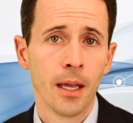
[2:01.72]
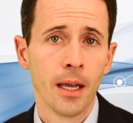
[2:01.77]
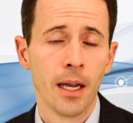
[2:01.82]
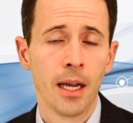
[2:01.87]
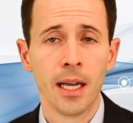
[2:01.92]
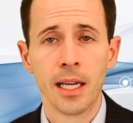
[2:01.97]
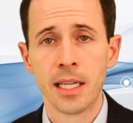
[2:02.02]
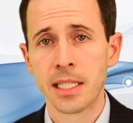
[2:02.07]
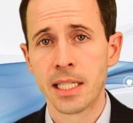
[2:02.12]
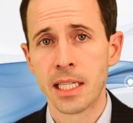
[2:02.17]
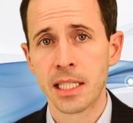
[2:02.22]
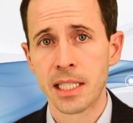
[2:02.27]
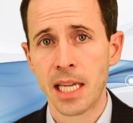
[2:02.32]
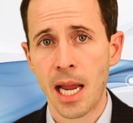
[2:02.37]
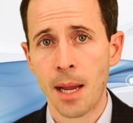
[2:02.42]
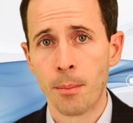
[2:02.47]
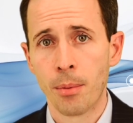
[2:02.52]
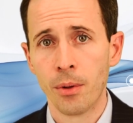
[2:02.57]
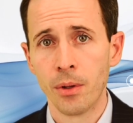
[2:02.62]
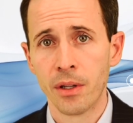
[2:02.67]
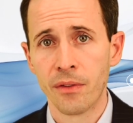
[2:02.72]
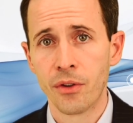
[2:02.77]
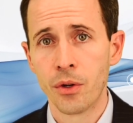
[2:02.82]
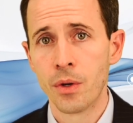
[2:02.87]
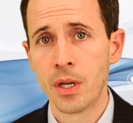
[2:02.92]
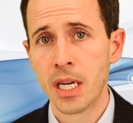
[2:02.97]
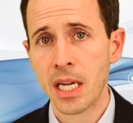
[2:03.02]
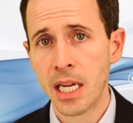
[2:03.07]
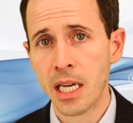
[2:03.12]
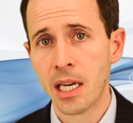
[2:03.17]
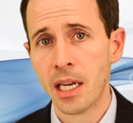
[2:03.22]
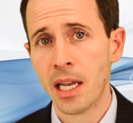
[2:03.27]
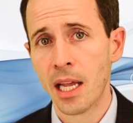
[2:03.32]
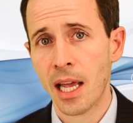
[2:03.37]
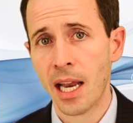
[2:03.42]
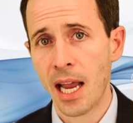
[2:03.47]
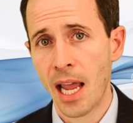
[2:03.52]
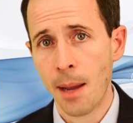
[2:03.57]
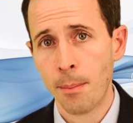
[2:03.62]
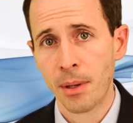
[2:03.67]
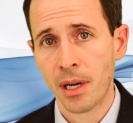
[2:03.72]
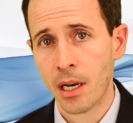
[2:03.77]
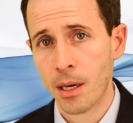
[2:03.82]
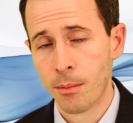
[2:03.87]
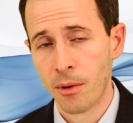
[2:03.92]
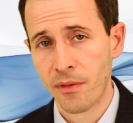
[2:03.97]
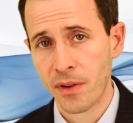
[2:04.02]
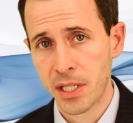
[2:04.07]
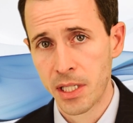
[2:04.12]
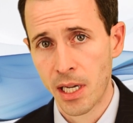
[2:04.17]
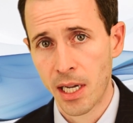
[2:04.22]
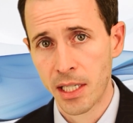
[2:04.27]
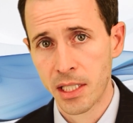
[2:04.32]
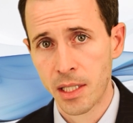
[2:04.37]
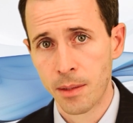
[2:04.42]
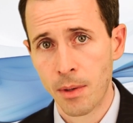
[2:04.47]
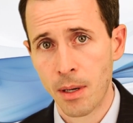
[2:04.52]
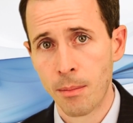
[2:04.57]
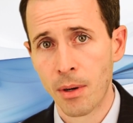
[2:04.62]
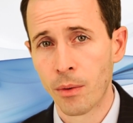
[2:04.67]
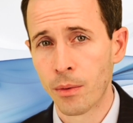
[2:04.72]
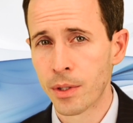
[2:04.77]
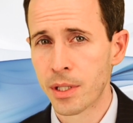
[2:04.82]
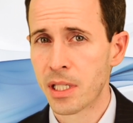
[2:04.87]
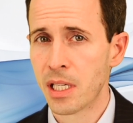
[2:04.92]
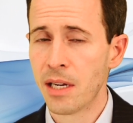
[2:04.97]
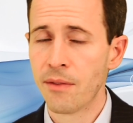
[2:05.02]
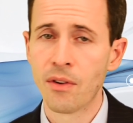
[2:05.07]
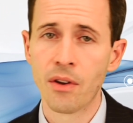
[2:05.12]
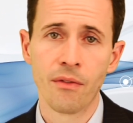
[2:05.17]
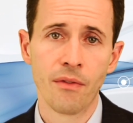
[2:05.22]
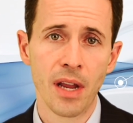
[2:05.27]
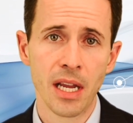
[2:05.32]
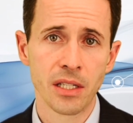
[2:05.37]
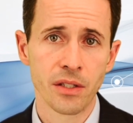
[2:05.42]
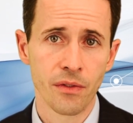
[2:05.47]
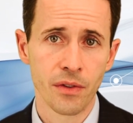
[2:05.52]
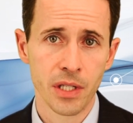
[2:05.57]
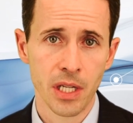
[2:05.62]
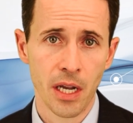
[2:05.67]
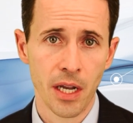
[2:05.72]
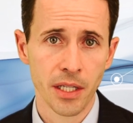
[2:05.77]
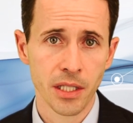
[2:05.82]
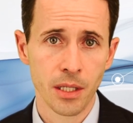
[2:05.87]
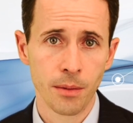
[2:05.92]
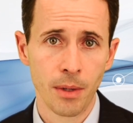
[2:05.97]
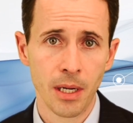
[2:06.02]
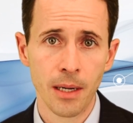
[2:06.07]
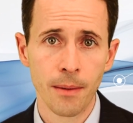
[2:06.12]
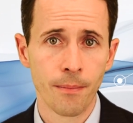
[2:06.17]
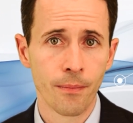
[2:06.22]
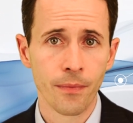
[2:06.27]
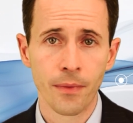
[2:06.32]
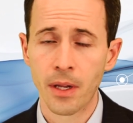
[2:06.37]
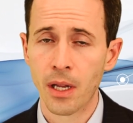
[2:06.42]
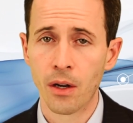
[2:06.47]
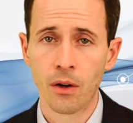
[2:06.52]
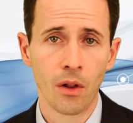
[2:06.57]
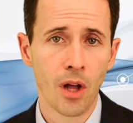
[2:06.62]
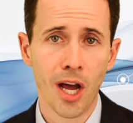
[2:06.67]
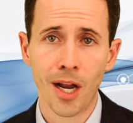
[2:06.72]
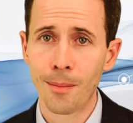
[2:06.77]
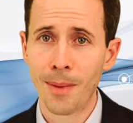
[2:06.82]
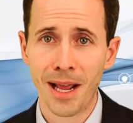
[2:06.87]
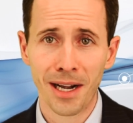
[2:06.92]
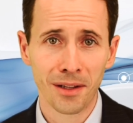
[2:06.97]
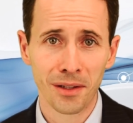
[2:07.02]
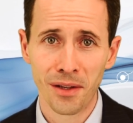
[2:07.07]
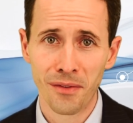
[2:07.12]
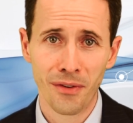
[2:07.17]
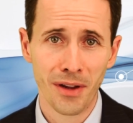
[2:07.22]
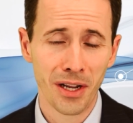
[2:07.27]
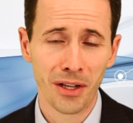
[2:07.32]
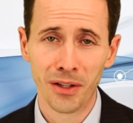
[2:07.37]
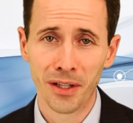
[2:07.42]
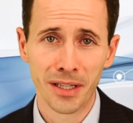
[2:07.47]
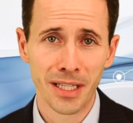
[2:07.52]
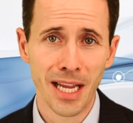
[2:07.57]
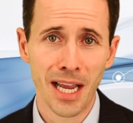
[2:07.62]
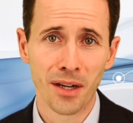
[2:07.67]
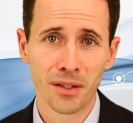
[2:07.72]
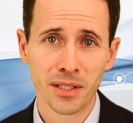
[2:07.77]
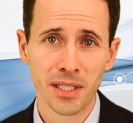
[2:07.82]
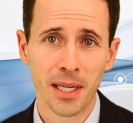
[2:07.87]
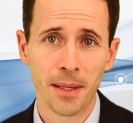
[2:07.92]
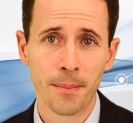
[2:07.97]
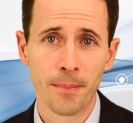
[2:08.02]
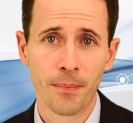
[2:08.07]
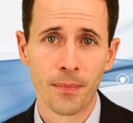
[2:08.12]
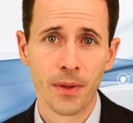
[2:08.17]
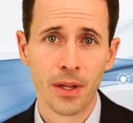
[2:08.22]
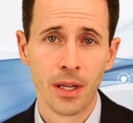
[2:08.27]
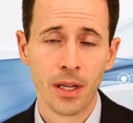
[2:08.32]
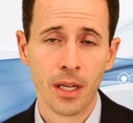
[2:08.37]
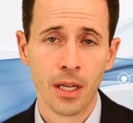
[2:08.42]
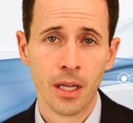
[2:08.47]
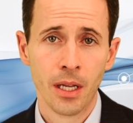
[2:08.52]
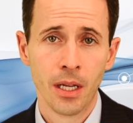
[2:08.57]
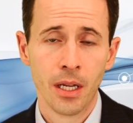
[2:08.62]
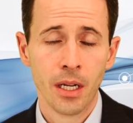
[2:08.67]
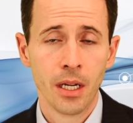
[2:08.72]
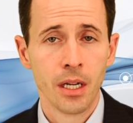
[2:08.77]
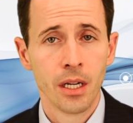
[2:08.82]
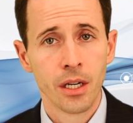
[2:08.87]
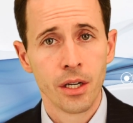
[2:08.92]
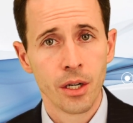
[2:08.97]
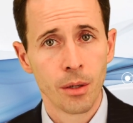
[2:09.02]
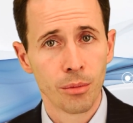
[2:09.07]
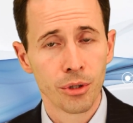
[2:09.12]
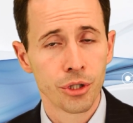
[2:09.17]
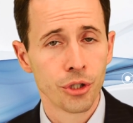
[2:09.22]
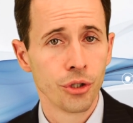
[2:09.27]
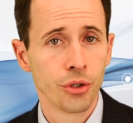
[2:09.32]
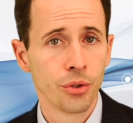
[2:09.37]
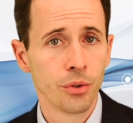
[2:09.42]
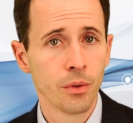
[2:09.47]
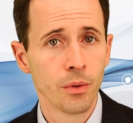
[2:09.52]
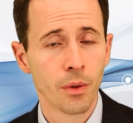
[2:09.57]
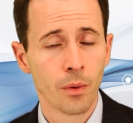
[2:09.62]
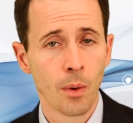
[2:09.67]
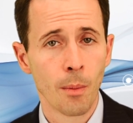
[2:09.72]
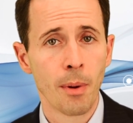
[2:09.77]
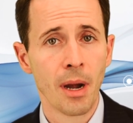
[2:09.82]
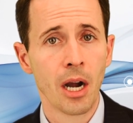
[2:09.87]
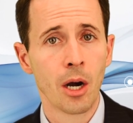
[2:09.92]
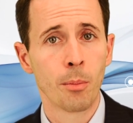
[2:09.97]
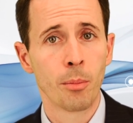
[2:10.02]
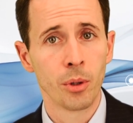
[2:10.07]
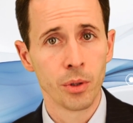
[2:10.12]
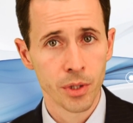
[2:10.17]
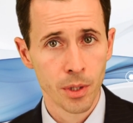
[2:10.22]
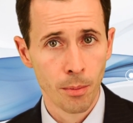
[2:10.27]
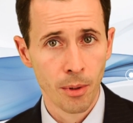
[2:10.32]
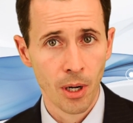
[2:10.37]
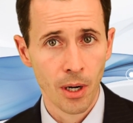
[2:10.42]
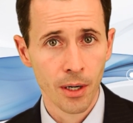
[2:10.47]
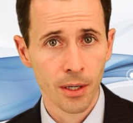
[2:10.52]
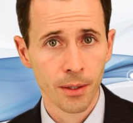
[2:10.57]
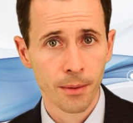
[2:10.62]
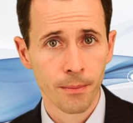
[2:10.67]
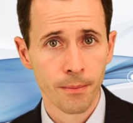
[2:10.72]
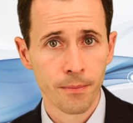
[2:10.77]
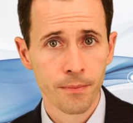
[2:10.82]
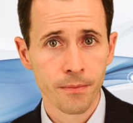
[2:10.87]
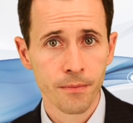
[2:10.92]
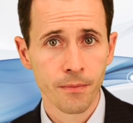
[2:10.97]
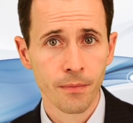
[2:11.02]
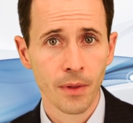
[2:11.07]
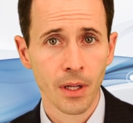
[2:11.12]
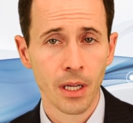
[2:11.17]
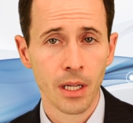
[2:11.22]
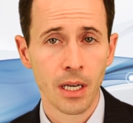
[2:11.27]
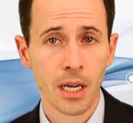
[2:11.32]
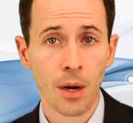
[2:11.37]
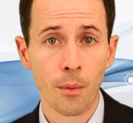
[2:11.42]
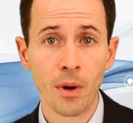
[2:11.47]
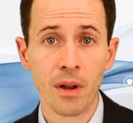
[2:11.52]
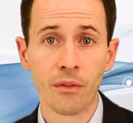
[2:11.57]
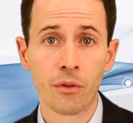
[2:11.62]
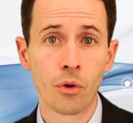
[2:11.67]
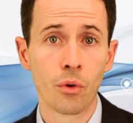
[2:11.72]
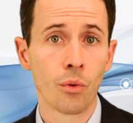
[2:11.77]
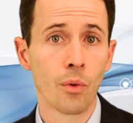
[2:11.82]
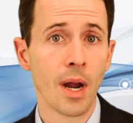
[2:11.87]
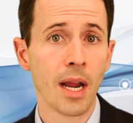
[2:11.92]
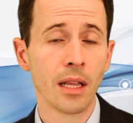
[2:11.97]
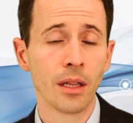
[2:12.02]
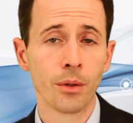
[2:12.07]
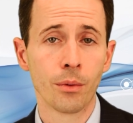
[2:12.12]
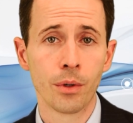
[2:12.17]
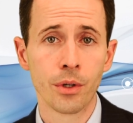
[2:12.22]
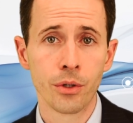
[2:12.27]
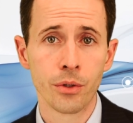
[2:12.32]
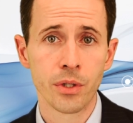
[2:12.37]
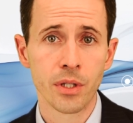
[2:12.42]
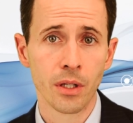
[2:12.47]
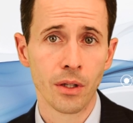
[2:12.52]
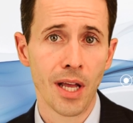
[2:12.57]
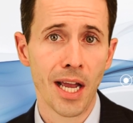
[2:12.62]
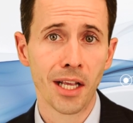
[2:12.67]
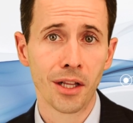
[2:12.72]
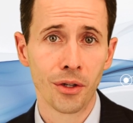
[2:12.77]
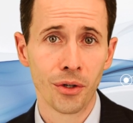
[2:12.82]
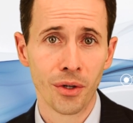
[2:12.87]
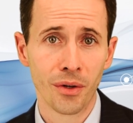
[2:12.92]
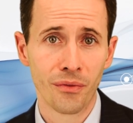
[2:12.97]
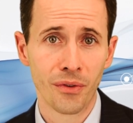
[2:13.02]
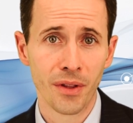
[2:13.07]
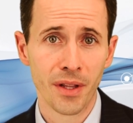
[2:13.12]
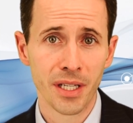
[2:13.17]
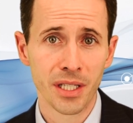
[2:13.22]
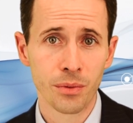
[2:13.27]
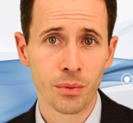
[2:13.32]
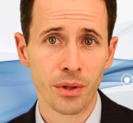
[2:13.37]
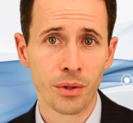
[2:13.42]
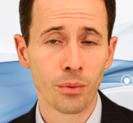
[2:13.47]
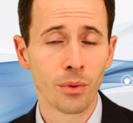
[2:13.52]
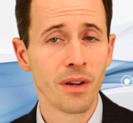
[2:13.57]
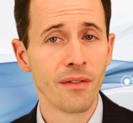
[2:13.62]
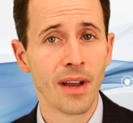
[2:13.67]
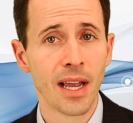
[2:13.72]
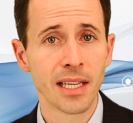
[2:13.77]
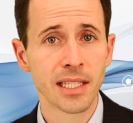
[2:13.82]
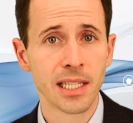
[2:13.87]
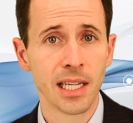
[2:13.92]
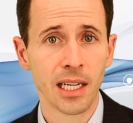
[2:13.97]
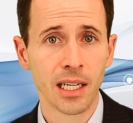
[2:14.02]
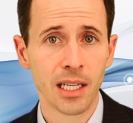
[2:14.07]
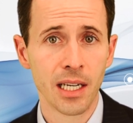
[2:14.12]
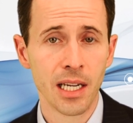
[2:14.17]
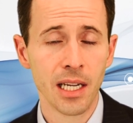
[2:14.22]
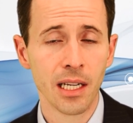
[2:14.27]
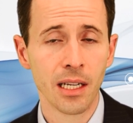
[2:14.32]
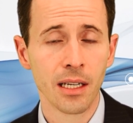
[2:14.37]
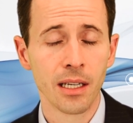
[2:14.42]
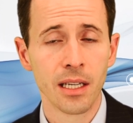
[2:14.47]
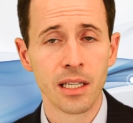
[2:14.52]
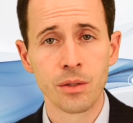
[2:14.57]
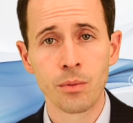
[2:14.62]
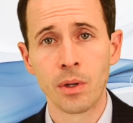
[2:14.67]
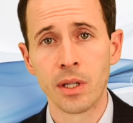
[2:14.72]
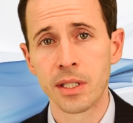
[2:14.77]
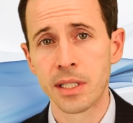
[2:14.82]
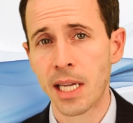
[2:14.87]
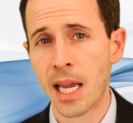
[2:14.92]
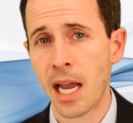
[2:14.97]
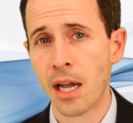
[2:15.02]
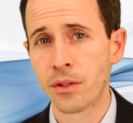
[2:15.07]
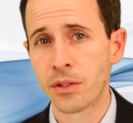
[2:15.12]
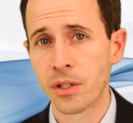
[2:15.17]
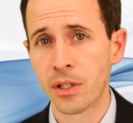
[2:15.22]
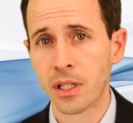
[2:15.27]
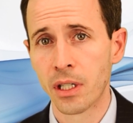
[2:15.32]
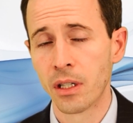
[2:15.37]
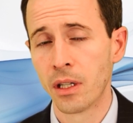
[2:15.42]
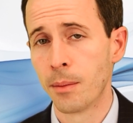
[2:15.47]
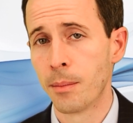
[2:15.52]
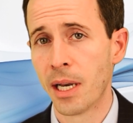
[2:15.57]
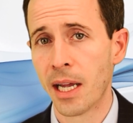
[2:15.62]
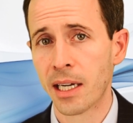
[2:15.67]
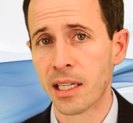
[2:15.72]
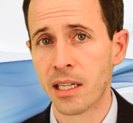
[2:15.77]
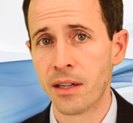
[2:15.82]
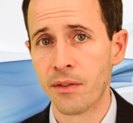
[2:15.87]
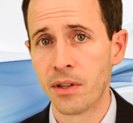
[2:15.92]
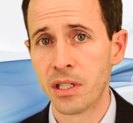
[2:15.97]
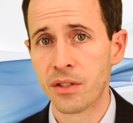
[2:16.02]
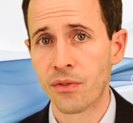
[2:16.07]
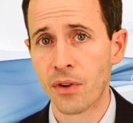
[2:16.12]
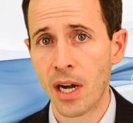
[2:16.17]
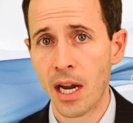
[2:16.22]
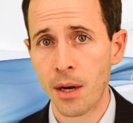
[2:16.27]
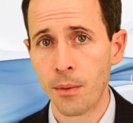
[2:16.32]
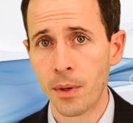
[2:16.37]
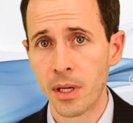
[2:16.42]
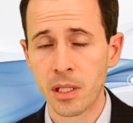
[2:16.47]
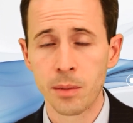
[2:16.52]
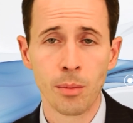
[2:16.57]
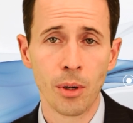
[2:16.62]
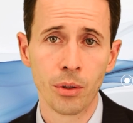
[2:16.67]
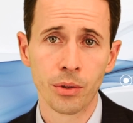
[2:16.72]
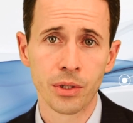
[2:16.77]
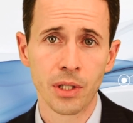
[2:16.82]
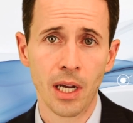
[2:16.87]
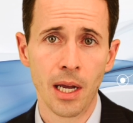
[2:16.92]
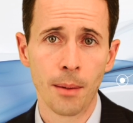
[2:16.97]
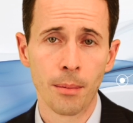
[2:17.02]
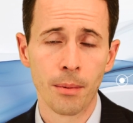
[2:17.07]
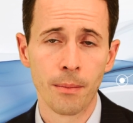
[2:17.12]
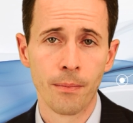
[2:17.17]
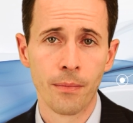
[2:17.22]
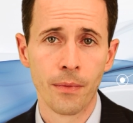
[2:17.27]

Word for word: Uh, as an example, if you needed an epididymal vasostomy but received a vasovasostomy, it'll automatically fail at the outset. Number two, the repair pulls apart. Now we have greatly reduced the likelihood for this with the revas technique, as well as counseling to limit activities for eight weeks post-op.